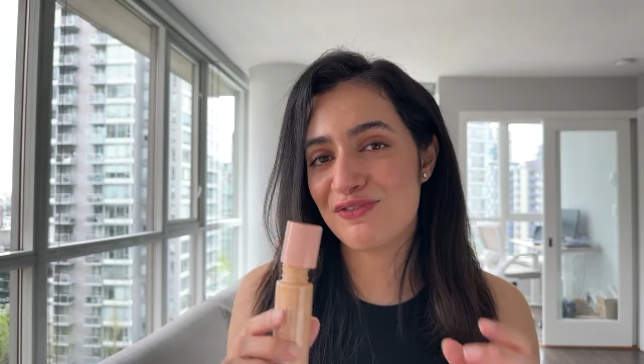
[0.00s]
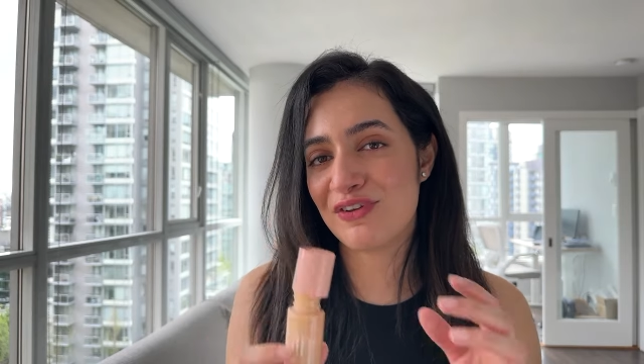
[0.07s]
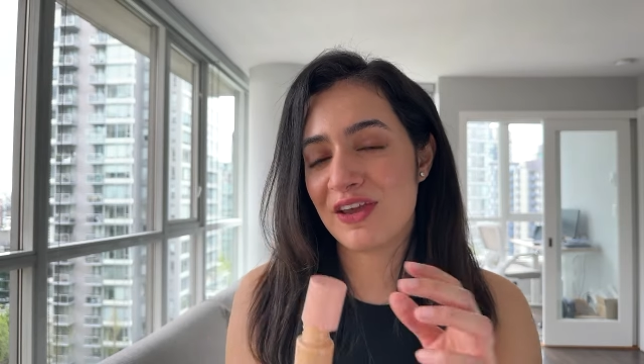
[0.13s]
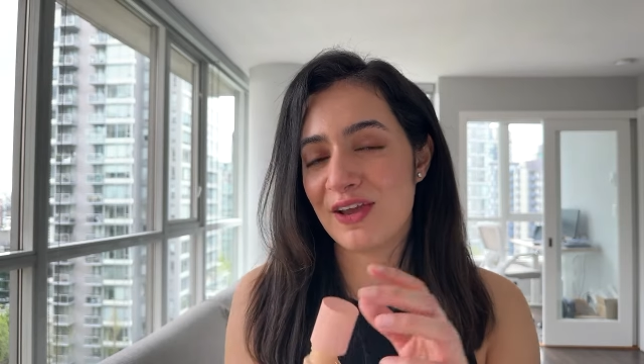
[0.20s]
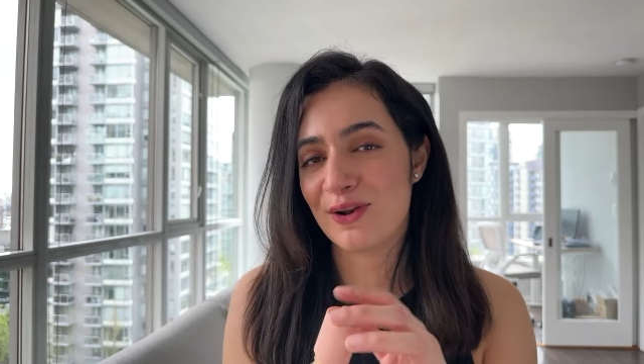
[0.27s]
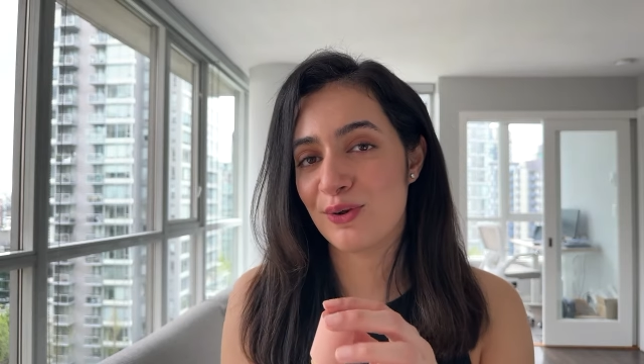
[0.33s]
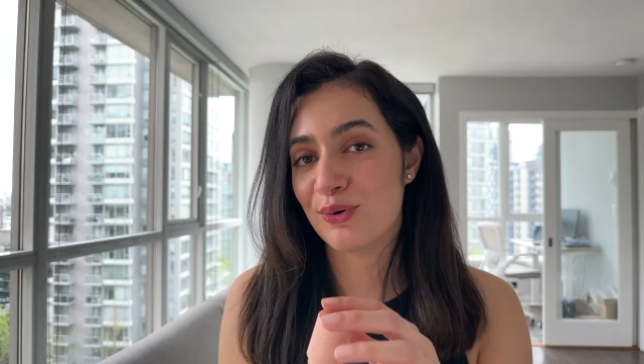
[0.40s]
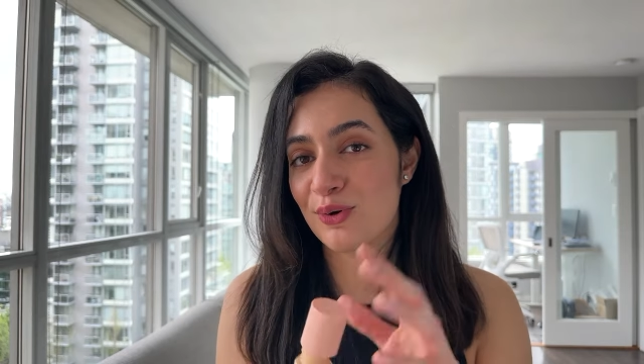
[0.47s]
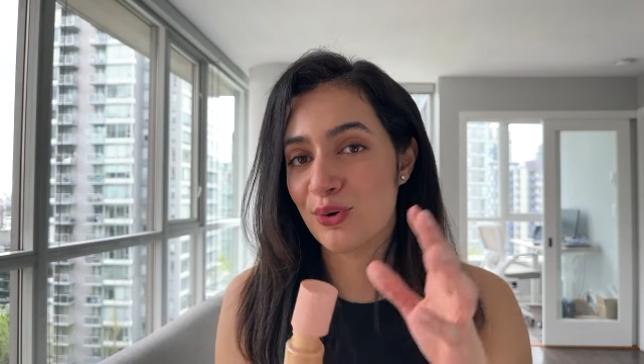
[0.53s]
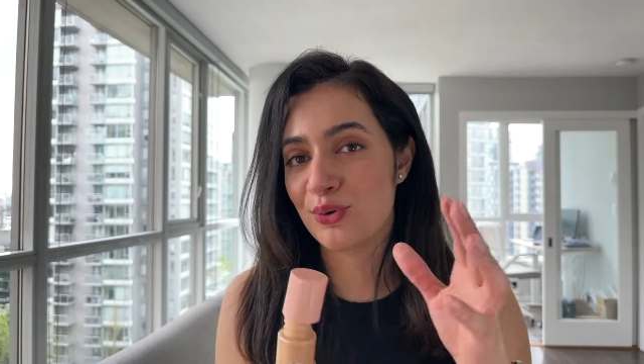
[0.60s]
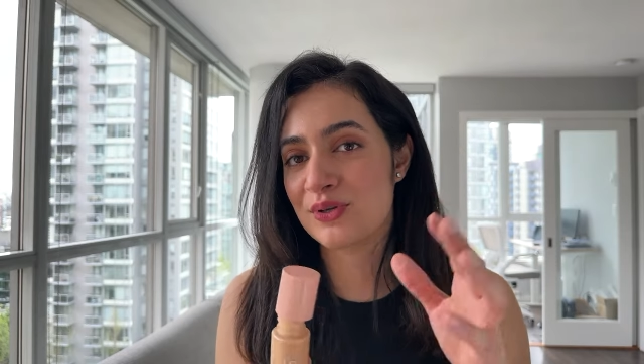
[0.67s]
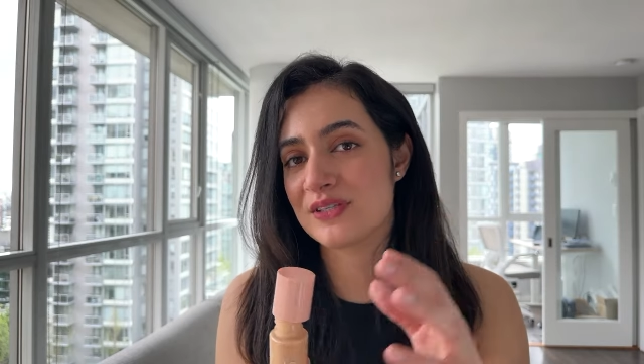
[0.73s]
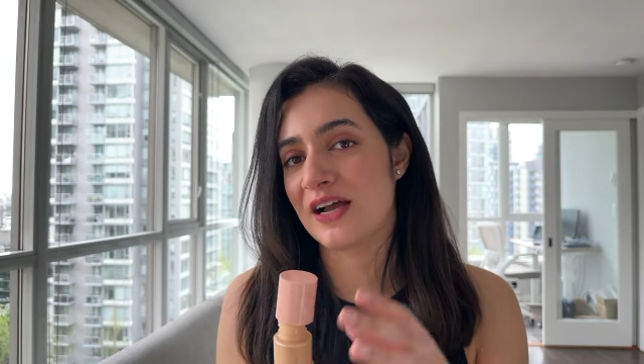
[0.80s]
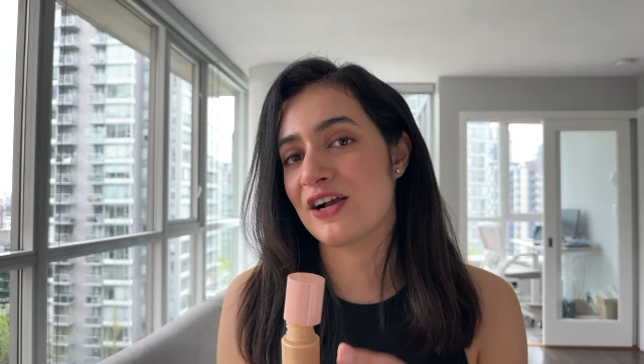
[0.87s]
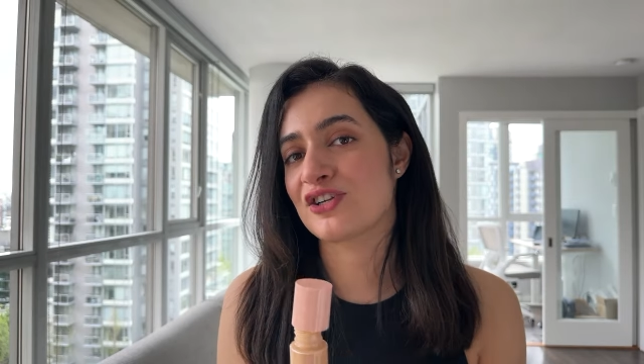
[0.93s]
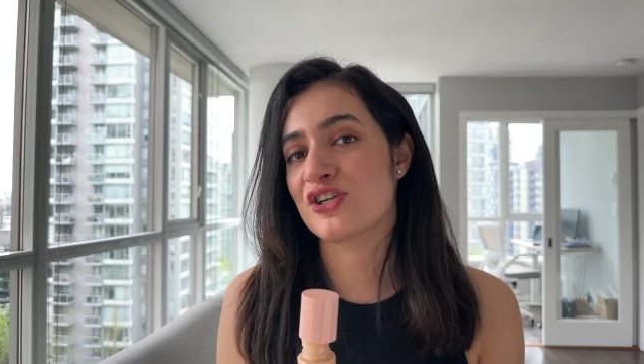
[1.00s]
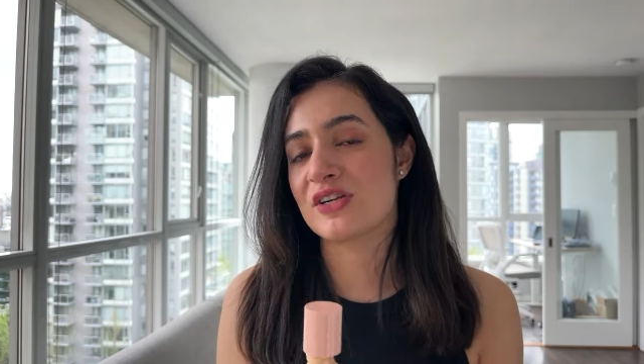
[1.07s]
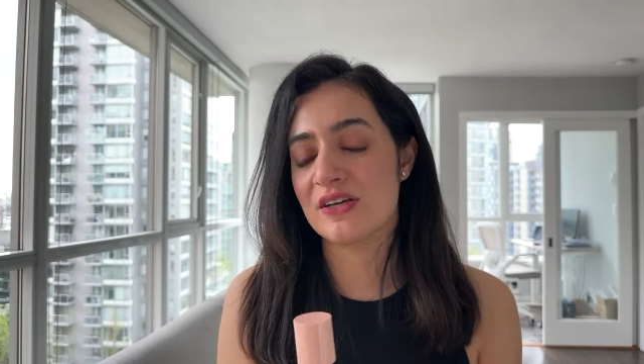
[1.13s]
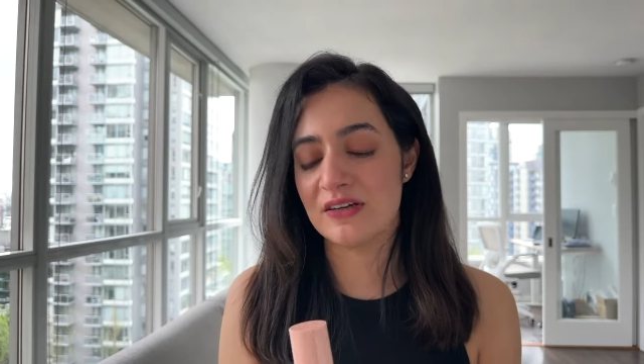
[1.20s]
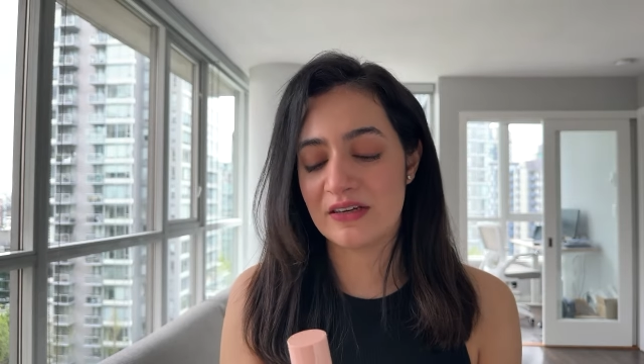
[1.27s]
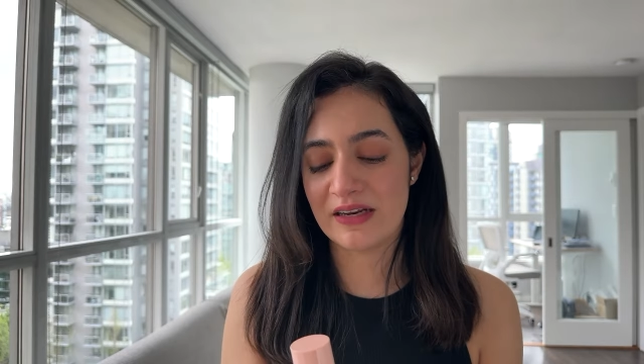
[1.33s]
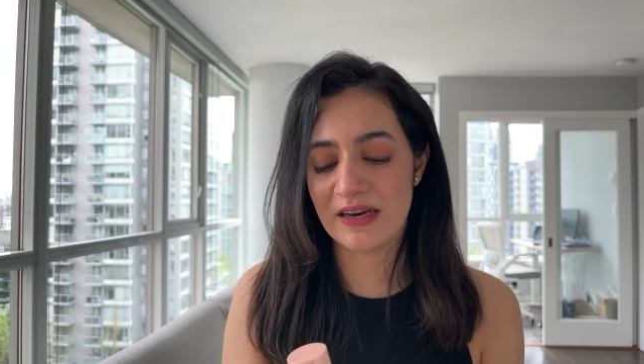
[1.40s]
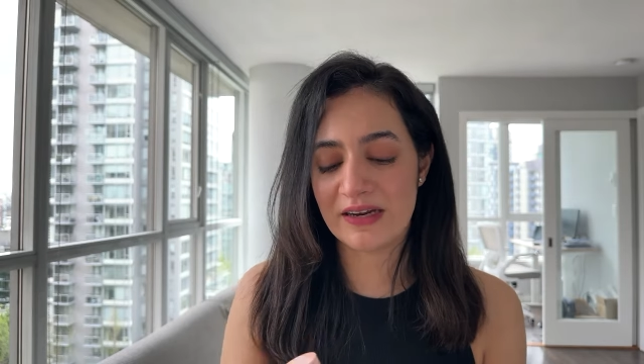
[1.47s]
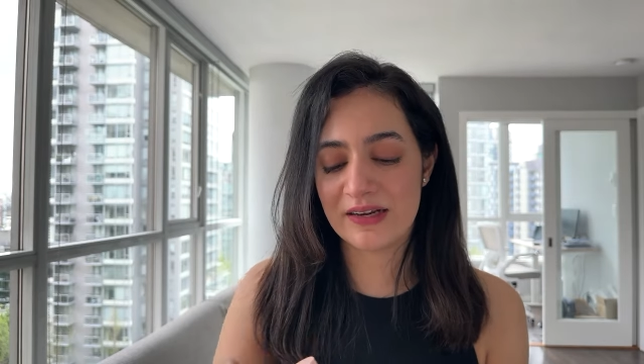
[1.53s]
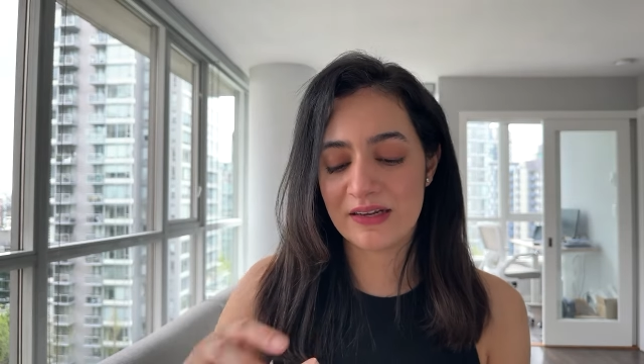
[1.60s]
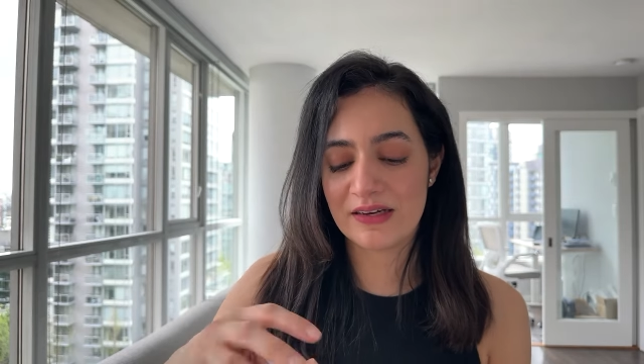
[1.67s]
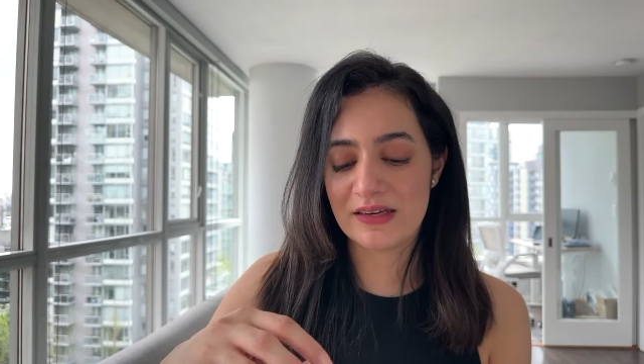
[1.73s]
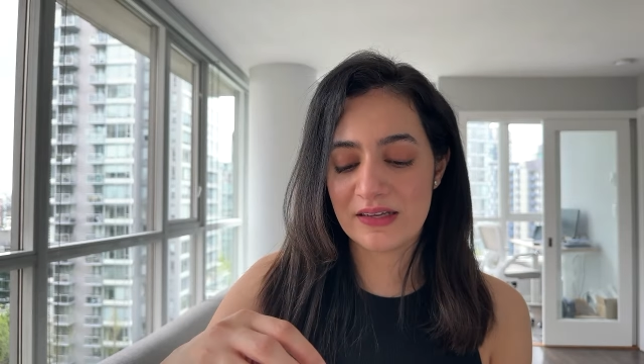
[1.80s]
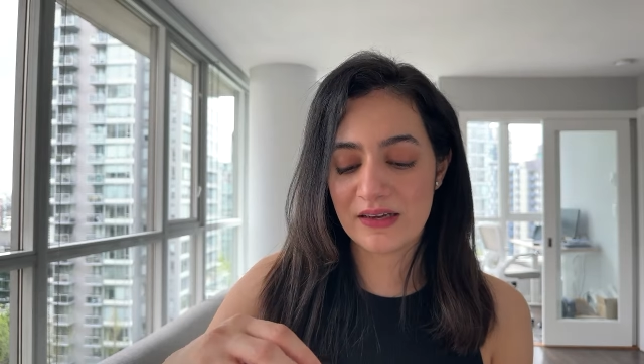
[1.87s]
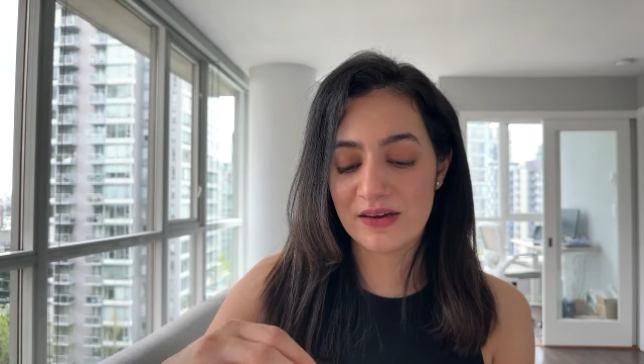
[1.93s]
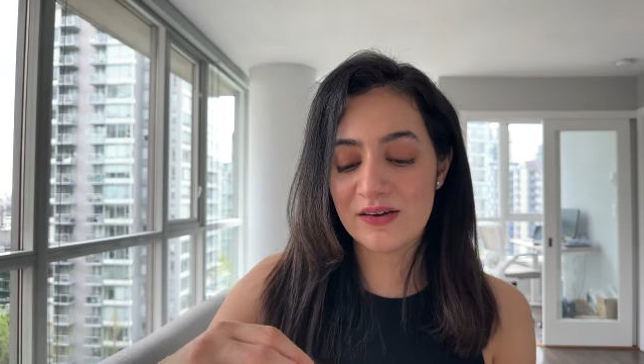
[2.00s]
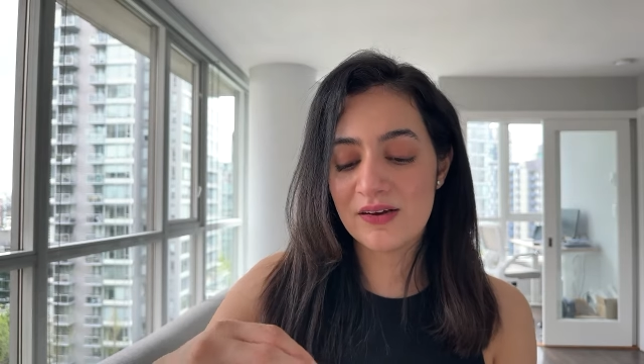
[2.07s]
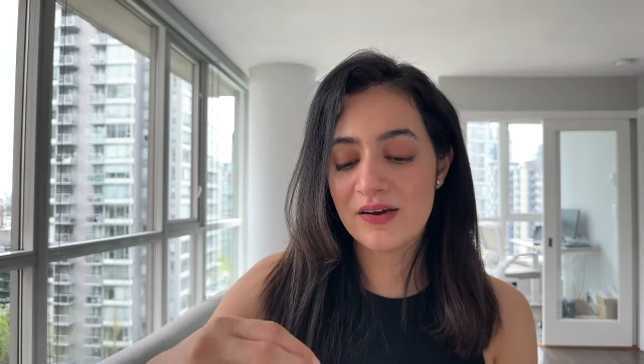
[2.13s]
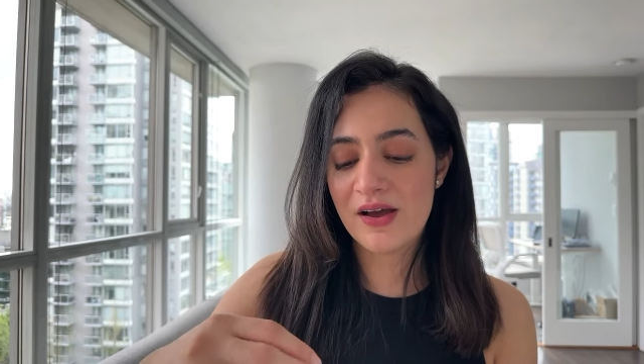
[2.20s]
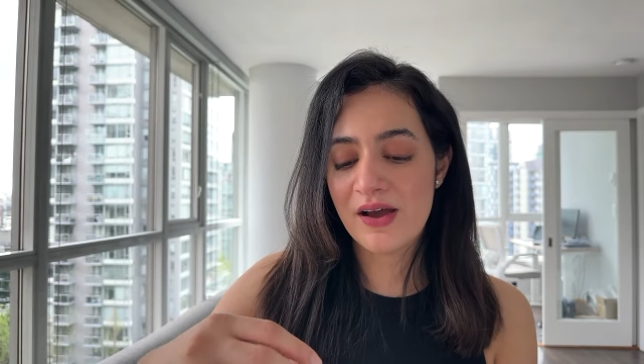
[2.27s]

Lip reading: Halo Glow is actually a great idea,